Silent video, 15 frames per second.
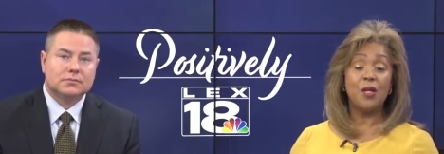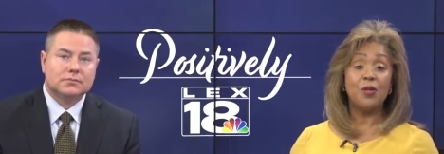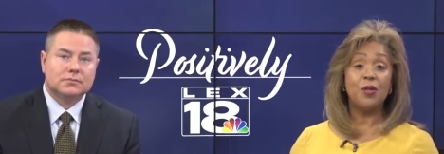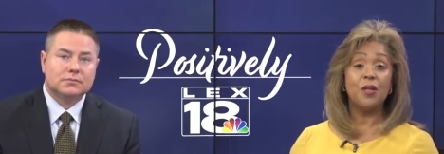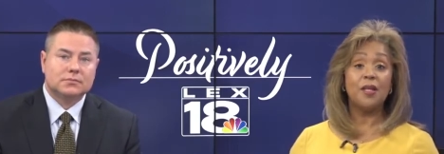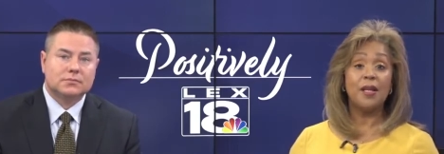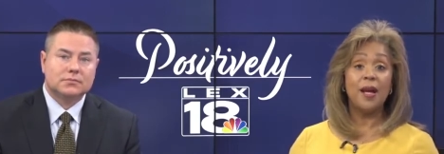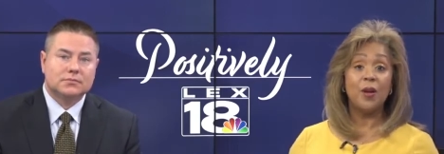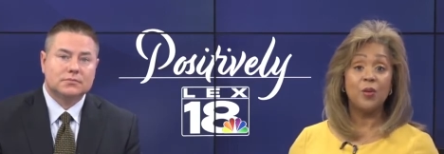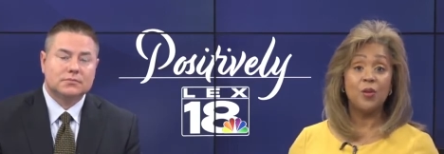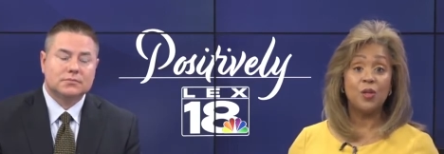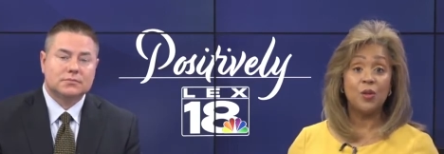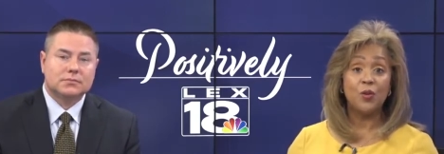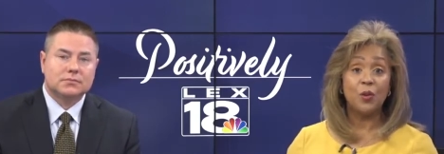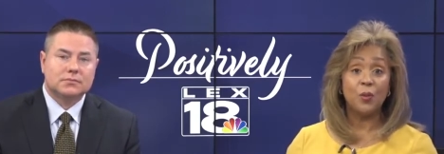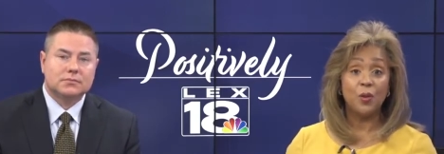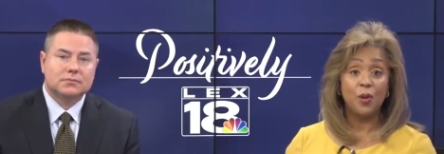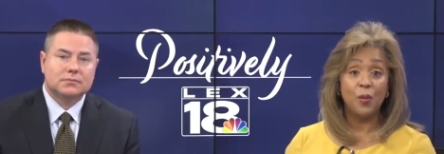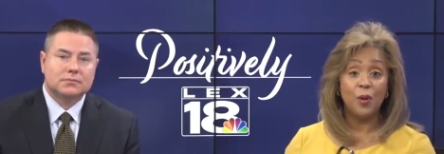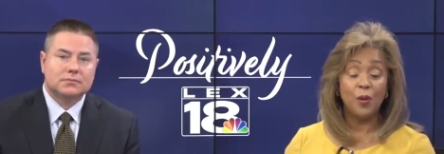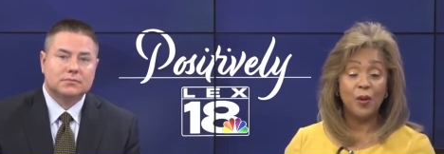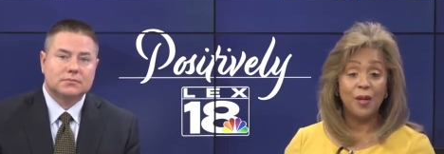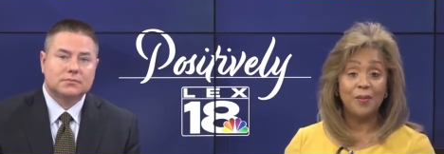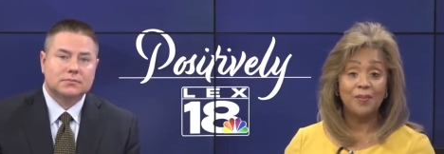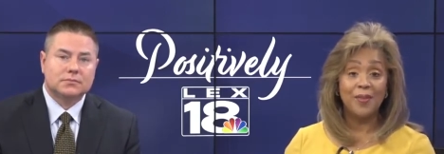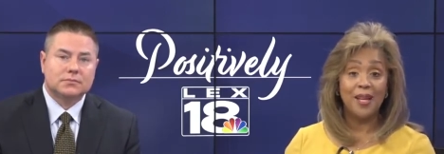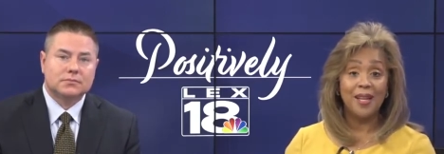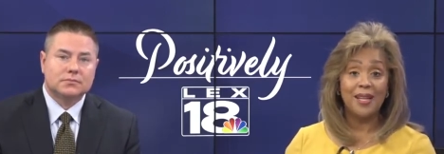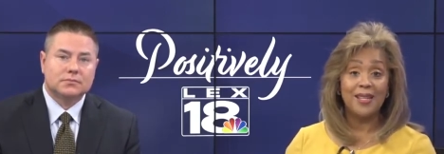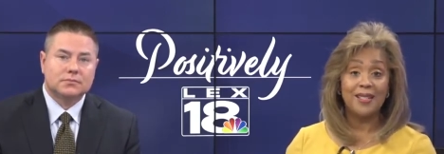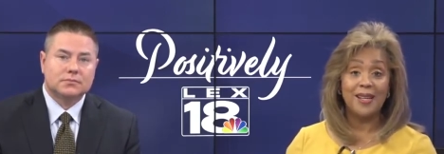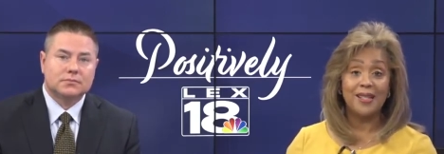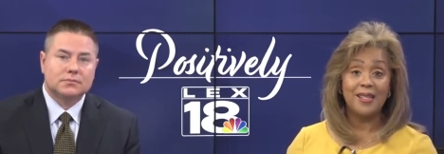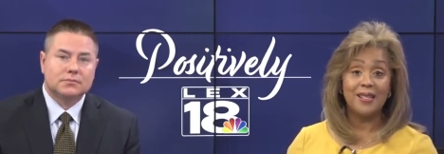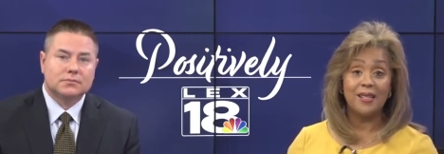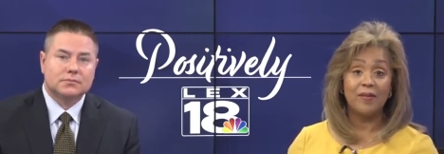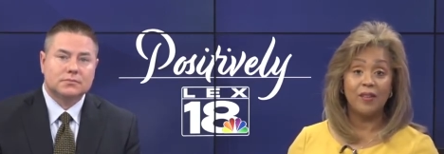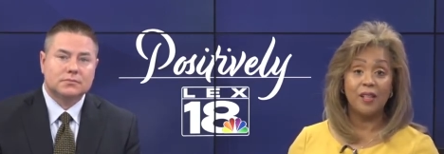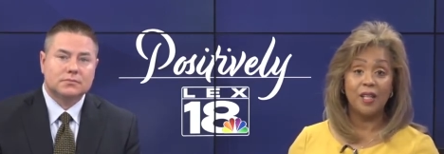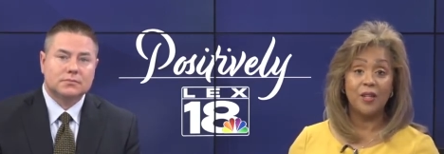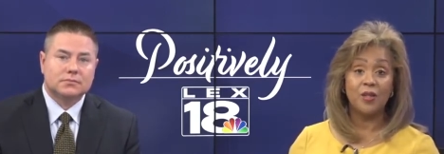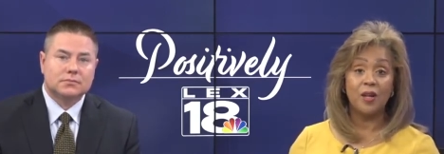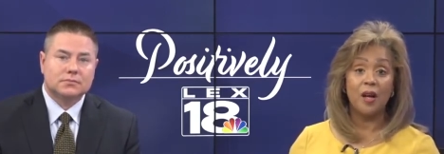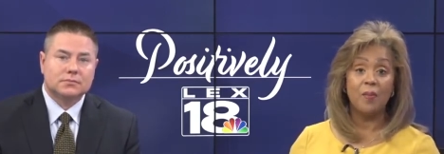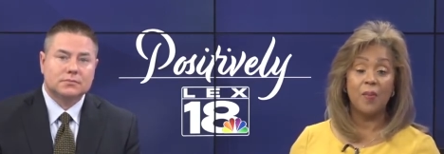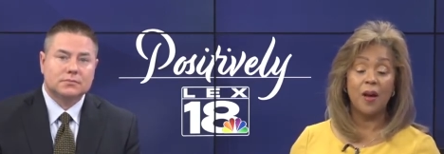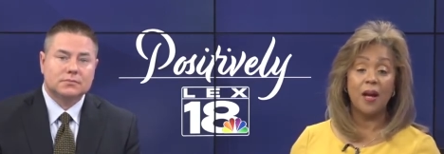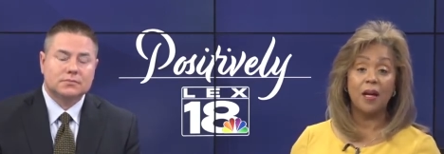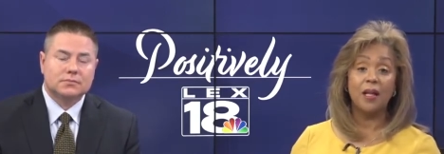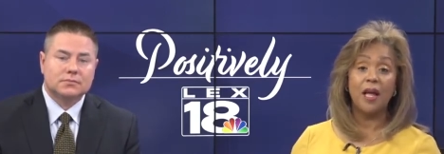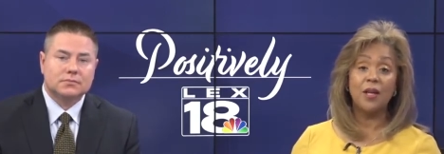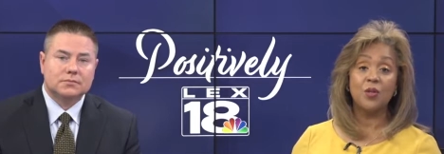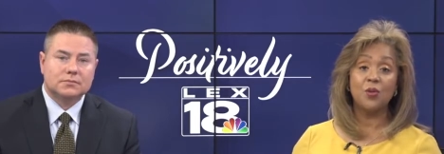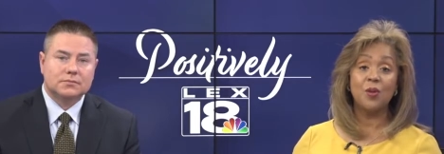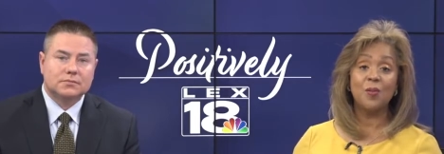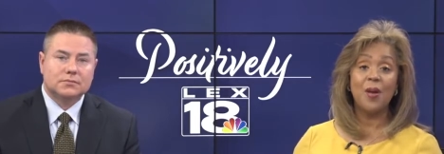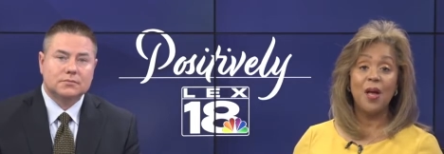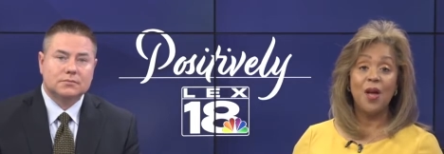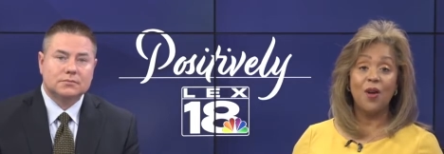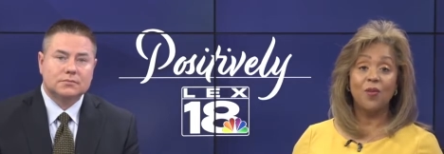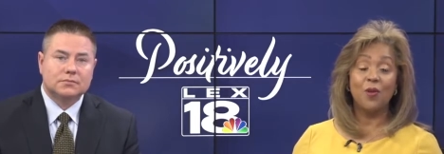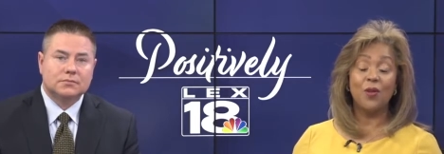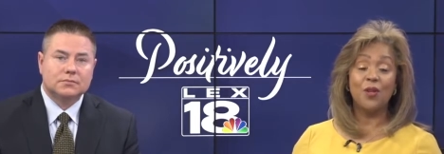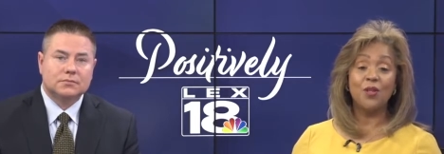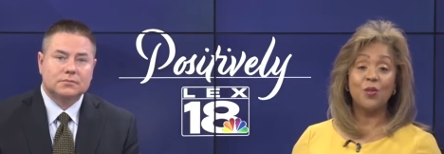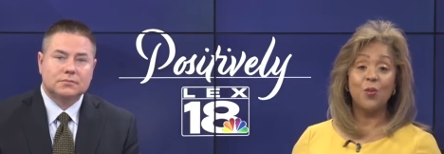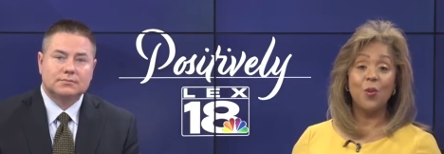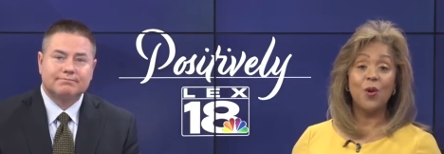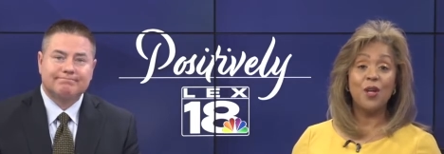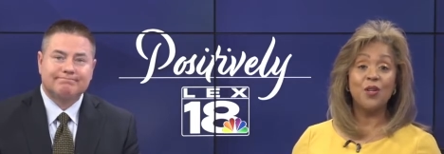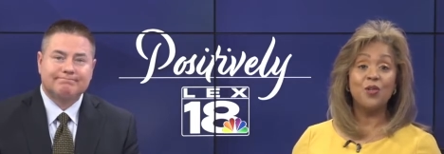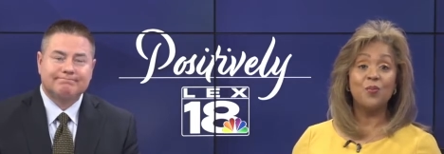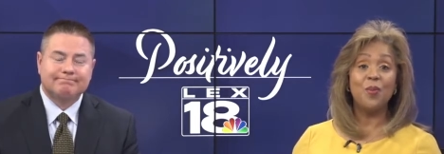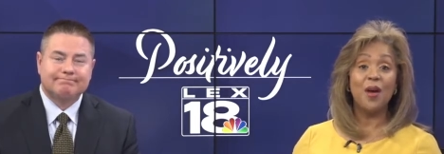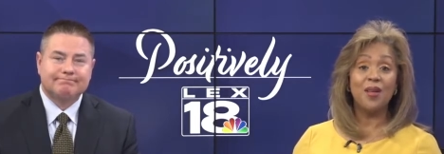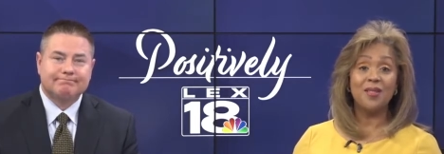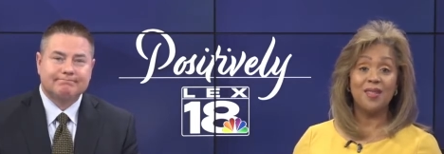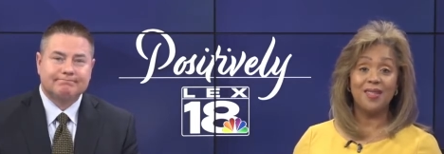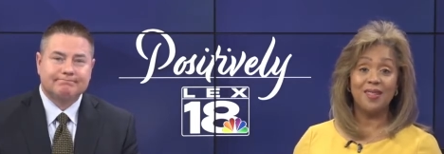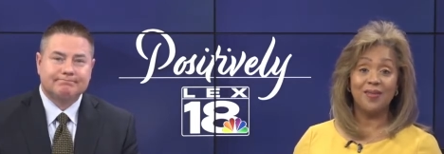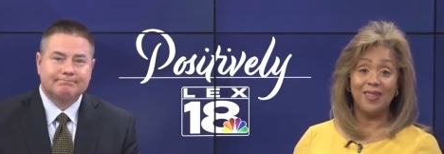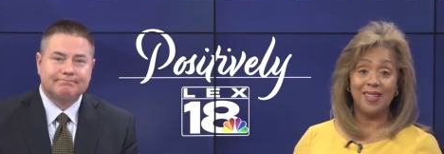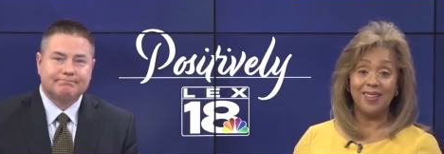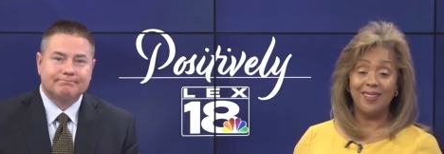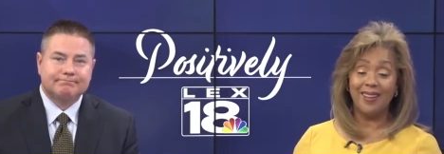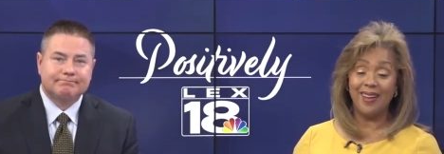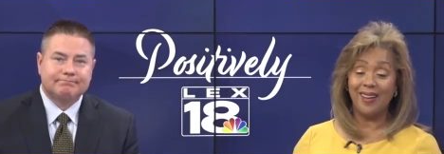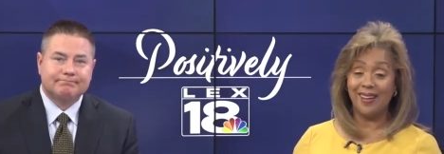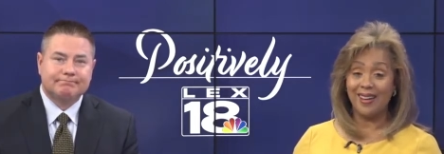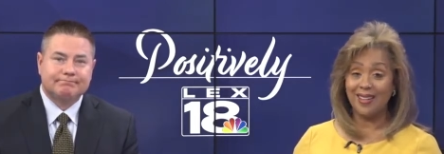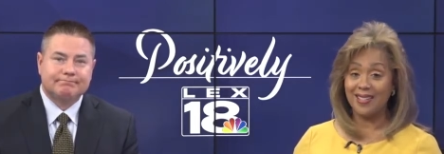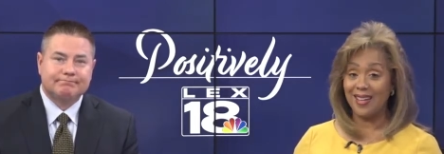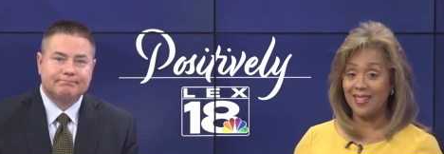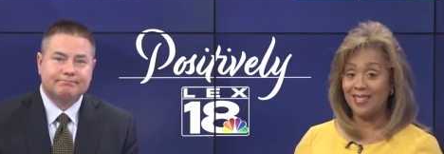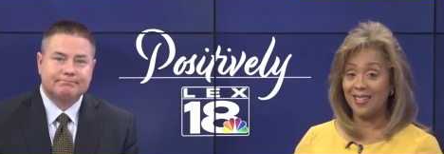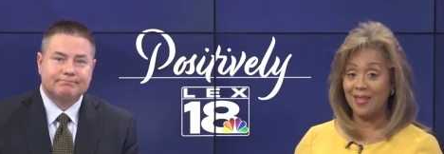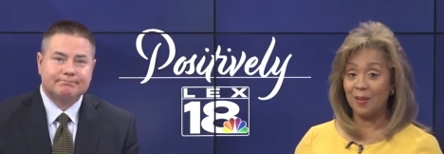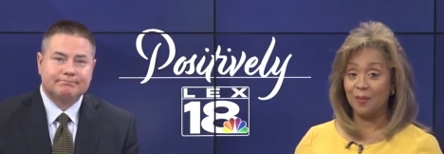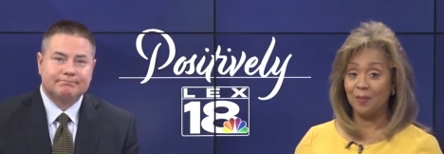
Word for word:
Speaker 1: to the Down syndrome community. LEX 18.7 Lake stopped by Classroom for this morning's Positively LEX 18.